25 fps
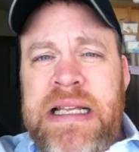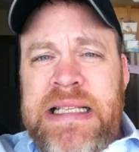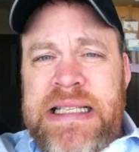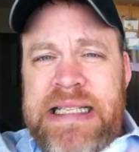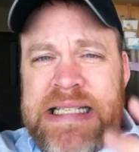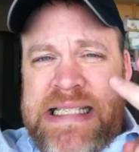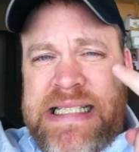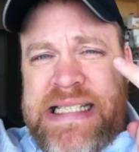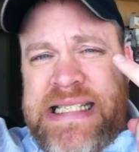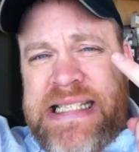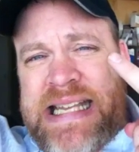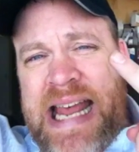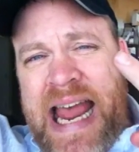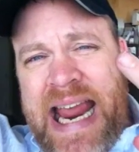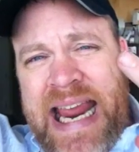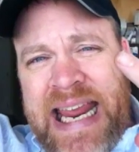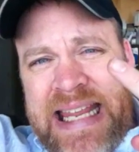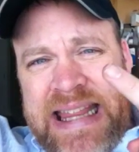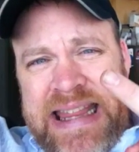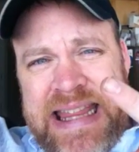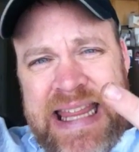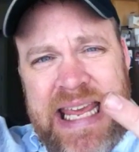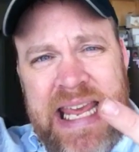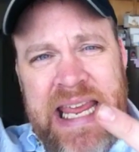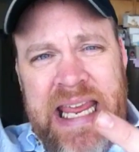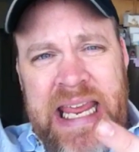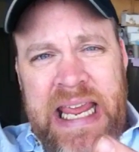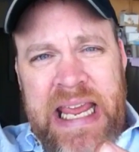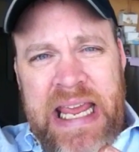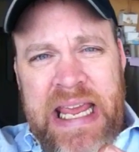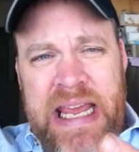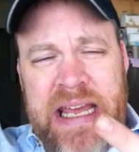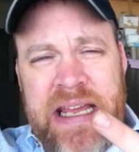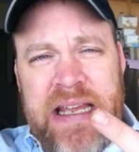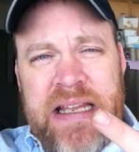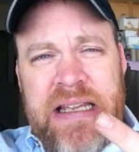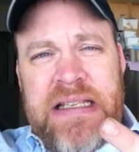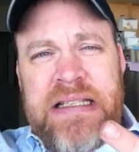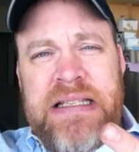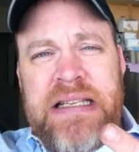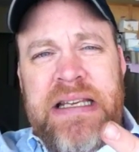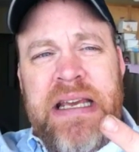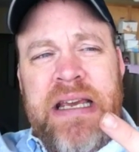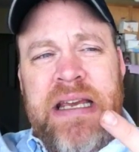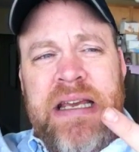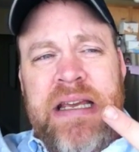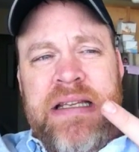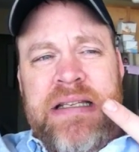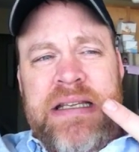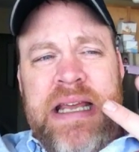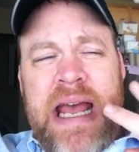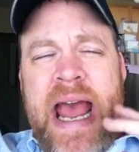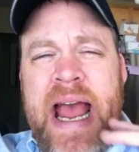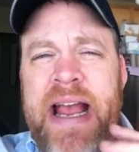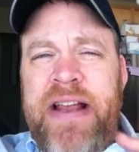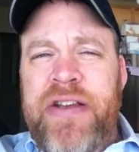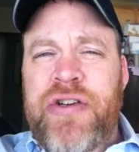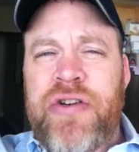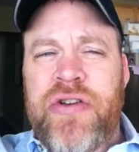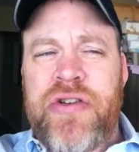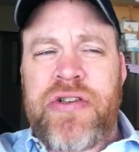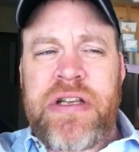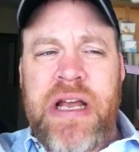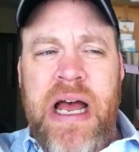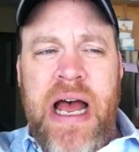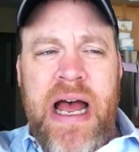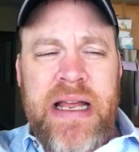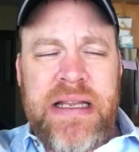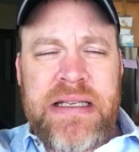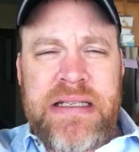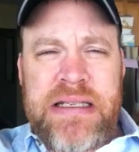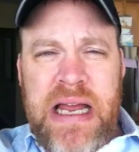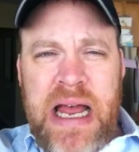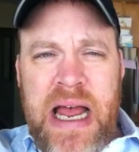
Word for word: The second thing is is exercise.